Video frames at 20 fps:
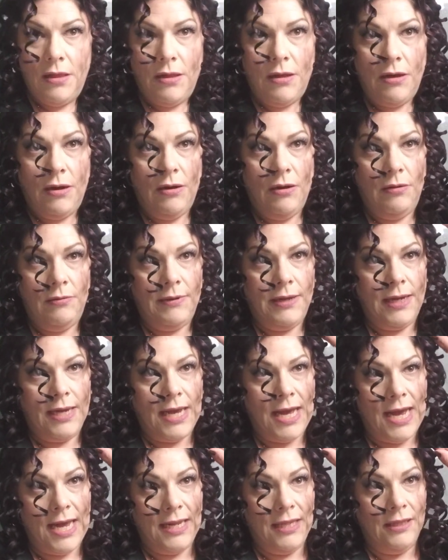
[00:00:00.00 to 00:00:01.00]
Oh my
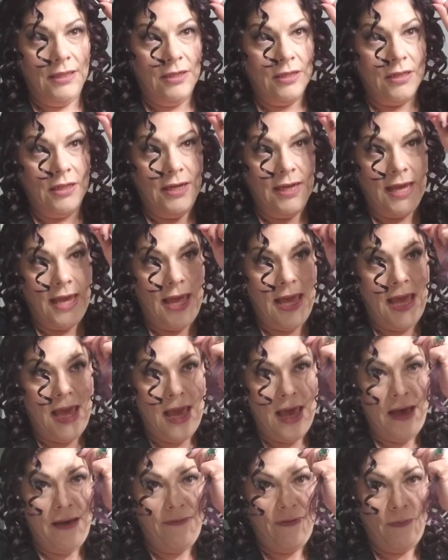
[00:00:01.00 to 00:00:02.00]
God, I look like I
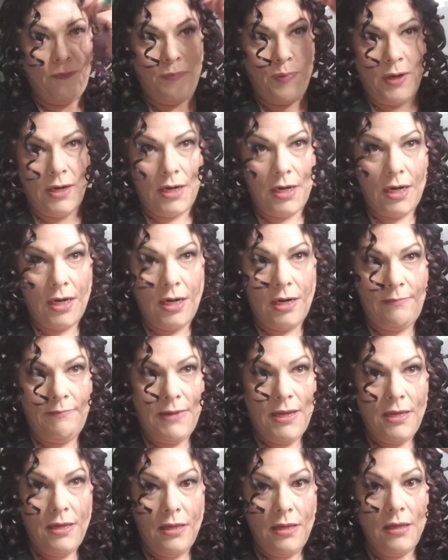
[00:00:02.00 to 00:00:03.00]
have a perm.
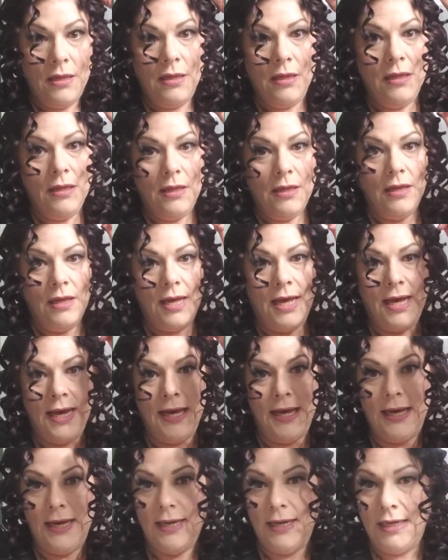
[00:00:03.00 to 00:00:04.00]

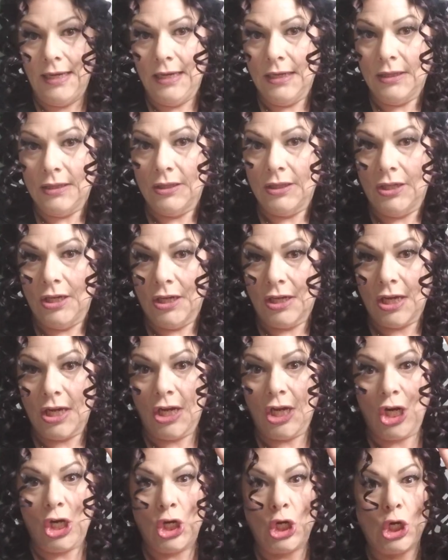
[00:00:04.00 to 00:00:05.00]
I look
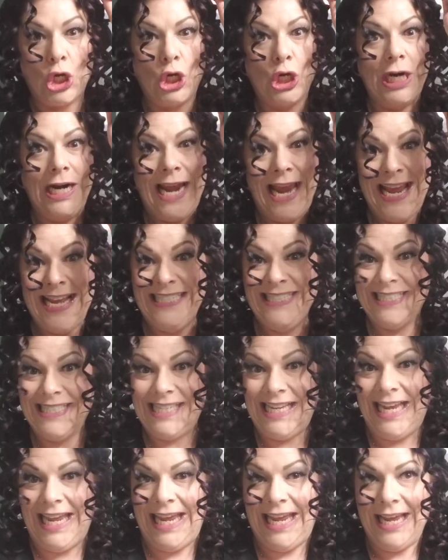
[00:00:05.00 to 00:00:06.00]

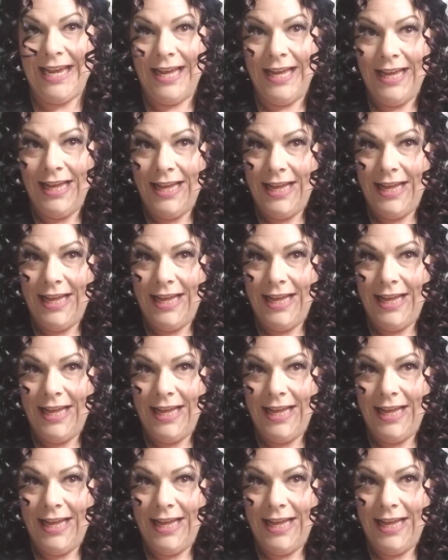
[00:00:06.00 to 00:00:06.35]
crazy.